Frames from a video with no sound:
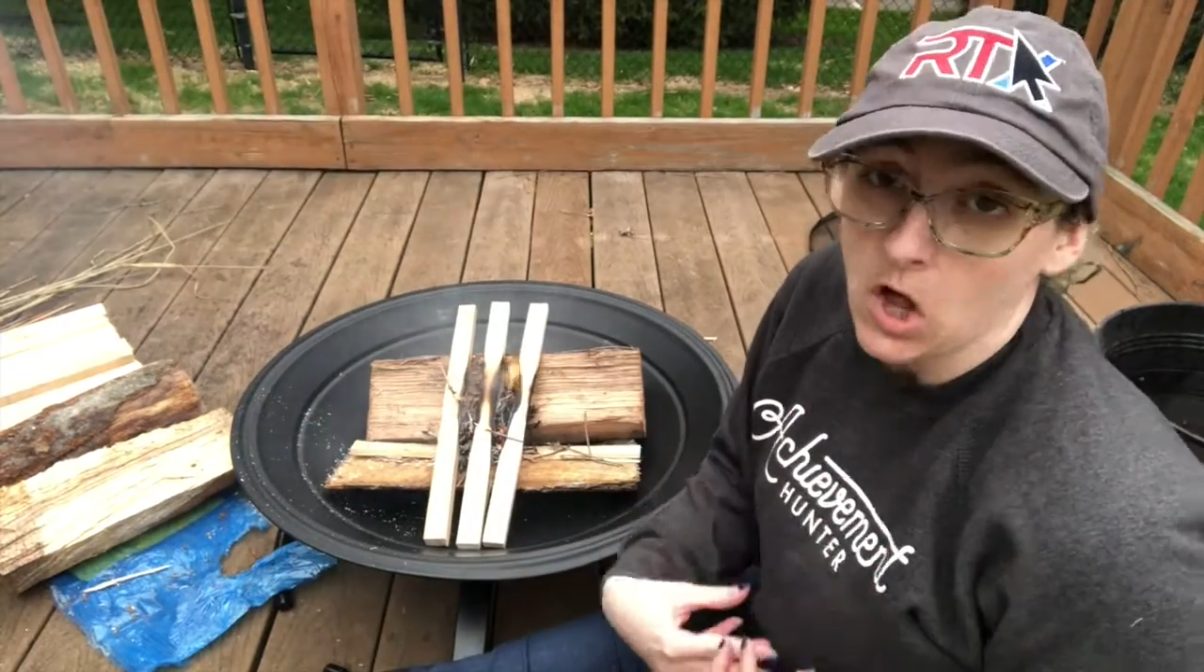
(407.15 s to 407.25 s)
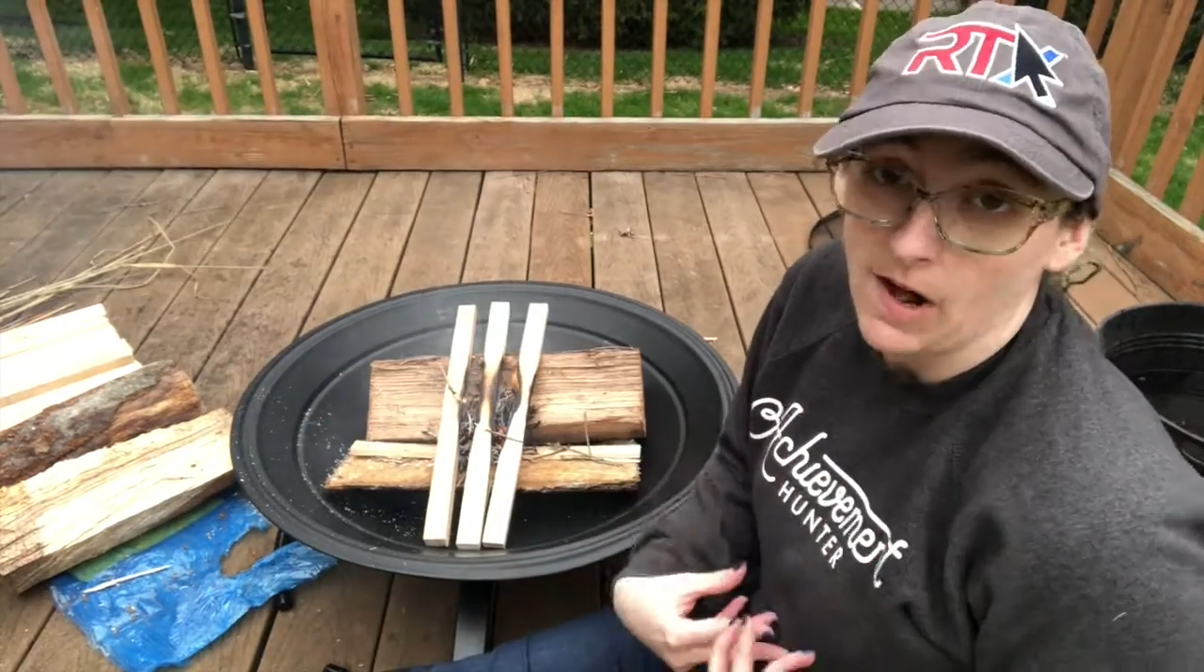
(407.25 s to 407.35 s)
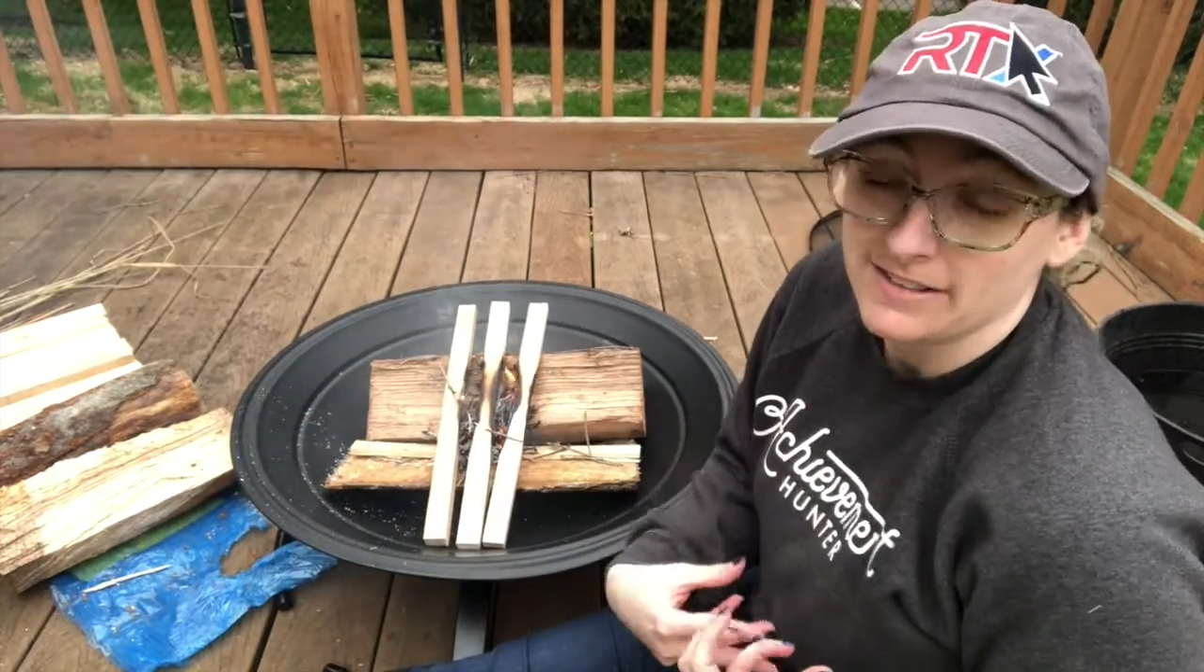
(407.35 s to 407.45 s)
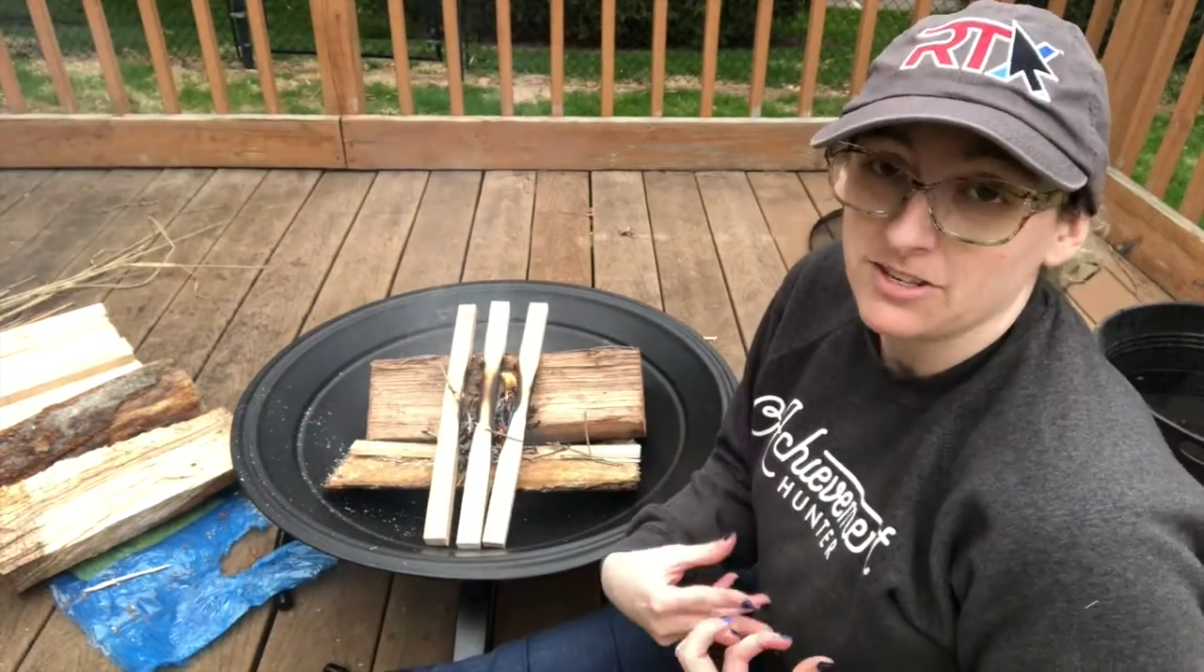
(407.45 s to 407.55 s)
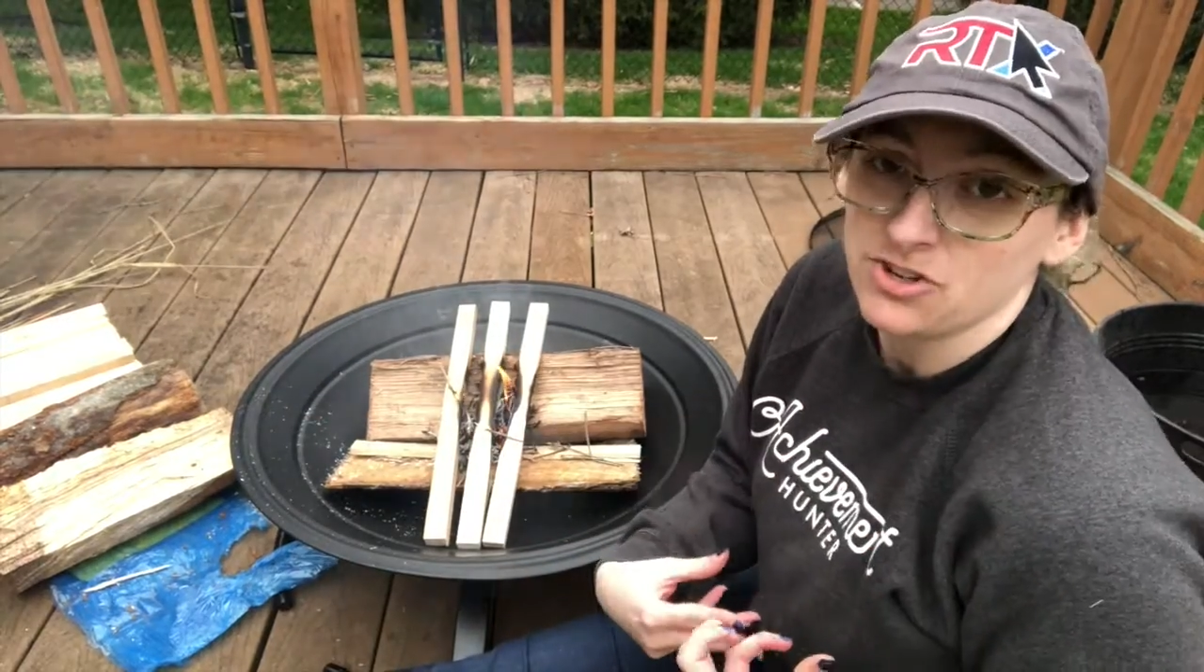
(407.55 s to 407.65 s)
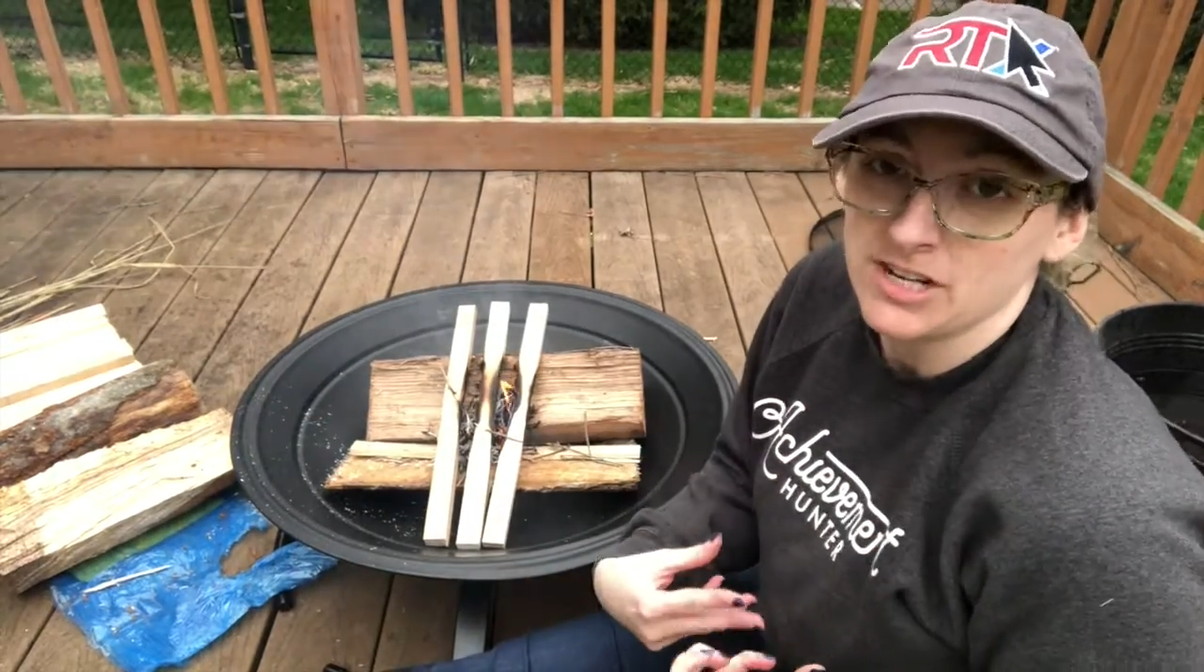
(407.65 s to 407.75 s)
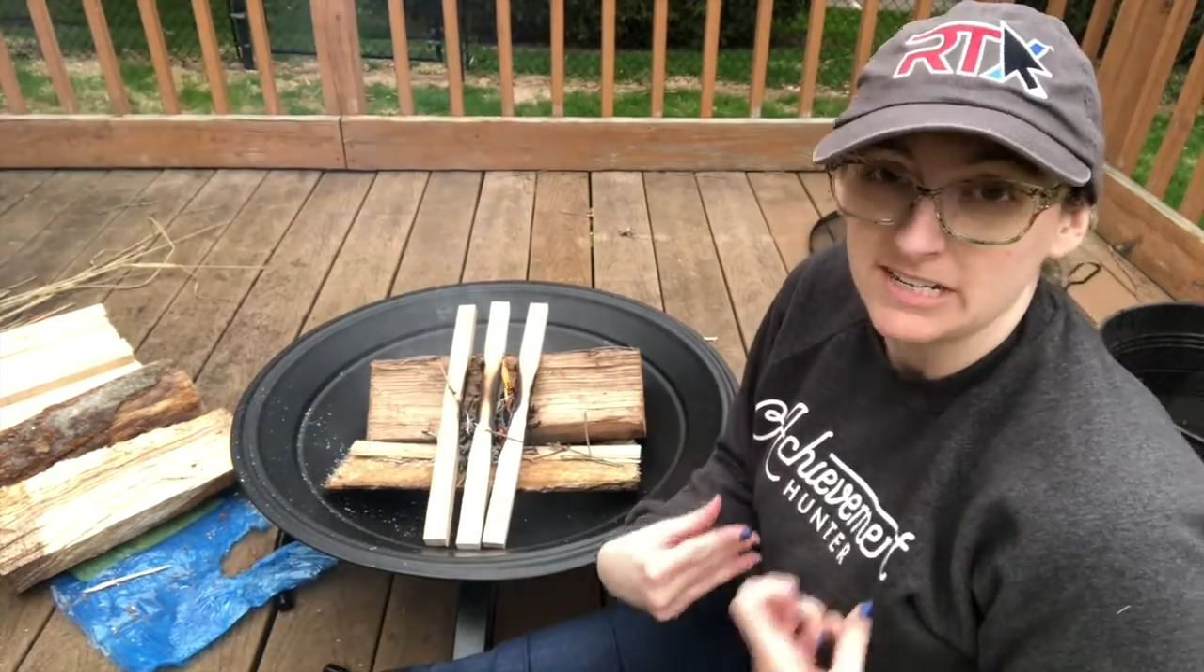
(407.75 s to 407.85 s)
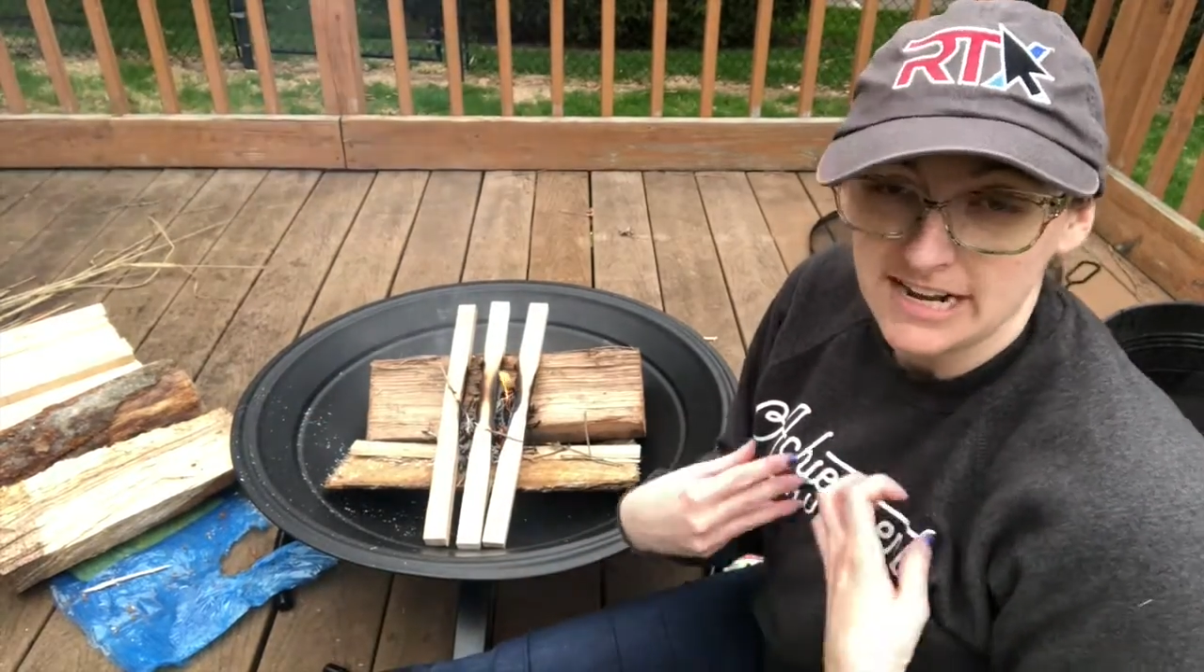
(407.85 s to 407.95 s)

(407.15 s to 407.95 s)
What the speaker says: oxygen